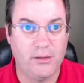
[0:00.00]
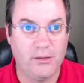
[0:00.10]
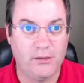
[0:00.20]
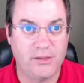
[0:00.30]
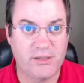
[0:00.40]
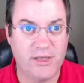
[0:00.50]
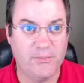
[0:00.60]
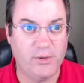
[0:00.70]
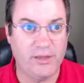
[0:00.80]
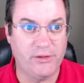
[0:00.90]
Simple
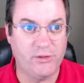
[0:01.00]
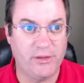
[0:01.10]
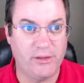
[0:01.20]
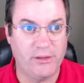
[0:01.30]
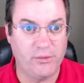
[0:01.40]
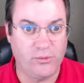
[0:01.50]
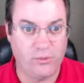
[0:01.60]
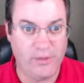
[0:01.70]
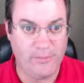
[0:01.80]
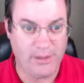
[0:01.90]
entry,
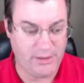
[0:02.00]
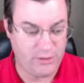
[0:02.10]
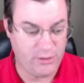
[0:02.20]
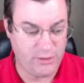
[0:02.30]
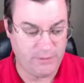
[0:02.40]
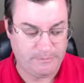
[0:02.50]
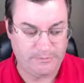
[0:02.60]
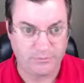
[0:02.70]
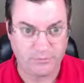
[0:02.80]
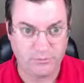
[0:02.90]
repitch,
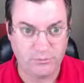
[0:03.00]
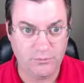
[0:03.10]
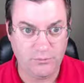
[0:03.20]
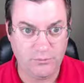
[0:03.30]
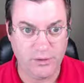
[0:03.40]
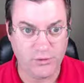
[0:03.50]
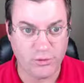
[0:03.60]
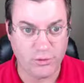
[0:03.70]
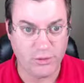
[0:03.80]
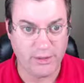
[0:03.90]
control
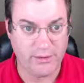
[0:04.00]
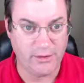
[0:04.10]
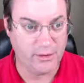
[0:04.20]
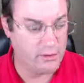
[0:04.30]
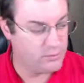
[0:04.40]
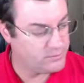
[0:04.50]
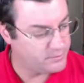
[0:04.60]
click the note.